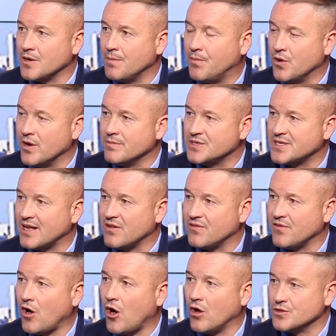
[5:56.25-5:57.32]
and put
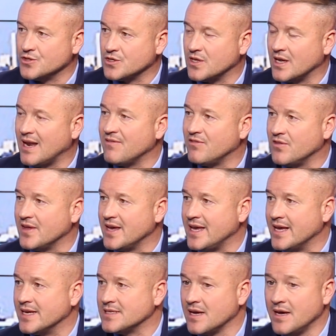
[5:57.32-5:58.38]
himself onto the level that
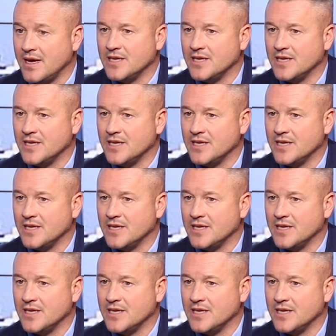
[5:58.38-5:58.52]
he is.